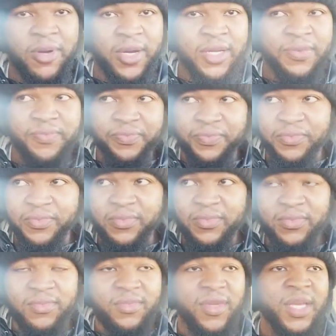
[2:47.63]
But
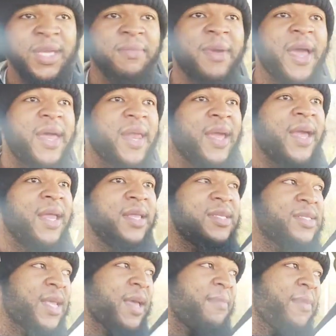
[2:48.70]
he mad at Ellie
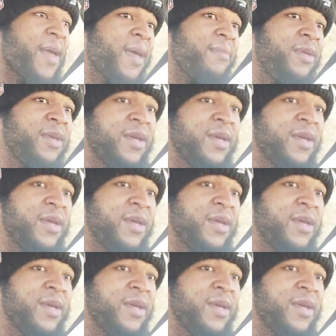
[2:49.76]
Seckbach